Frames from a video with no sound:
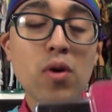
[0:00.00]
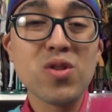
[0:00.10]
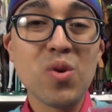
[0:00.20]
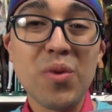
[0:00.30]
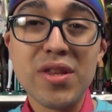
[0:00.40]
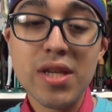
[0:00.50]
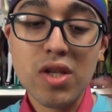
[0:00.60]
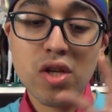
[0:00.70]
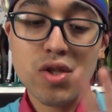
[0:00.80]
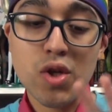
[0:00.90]
also aware these
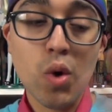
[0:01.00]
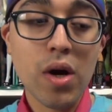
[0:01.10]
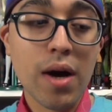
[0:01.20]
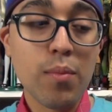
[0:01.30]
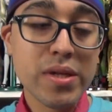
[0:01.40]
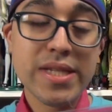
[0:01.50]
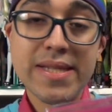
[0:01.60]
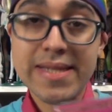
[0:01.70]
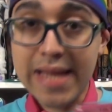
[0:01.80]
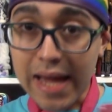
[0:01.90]
dolls don't come with
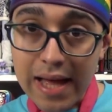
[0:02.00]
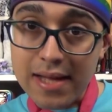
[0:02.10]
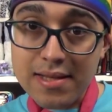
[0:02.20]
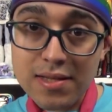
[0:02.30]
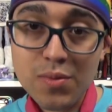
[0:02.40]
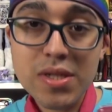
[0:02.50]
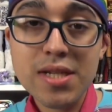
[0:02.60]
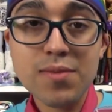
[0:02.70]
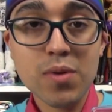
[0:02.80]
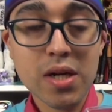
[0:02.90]
stands, which
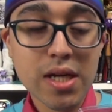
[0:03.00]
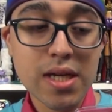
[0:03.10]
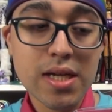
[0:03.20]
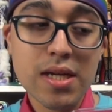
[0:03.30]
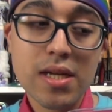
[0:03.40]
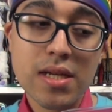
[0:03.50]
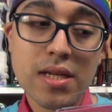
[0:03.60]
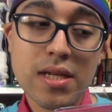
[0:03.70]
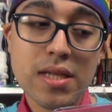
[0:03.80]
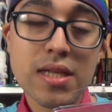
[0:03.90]
is pretty
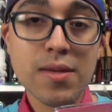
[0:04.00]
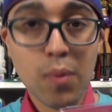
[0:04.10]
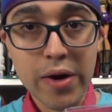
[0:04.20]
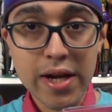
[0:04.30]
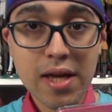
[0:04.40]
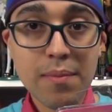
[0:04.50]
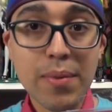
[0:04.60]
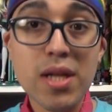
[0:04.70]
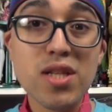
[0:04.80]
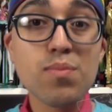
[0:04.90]
disappointing,
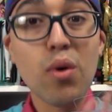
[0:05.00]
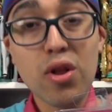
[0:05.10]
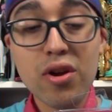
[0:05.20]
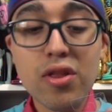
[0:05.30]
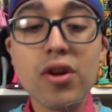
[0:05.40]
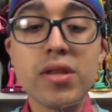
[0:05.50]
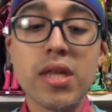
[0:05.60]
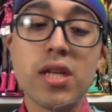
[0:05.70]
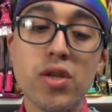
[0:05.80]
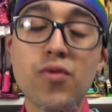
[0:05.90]
but spoiler alert,
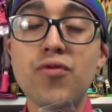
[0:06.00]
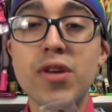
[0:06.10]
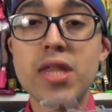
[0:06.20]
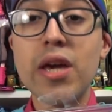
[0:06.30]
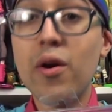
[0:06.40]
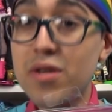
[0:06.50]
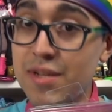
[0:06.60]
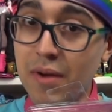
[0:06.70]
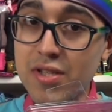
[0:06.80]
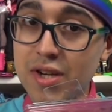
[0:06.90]
they do fit the OG
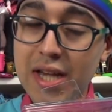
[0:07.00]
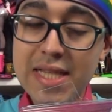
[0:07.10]
Monster High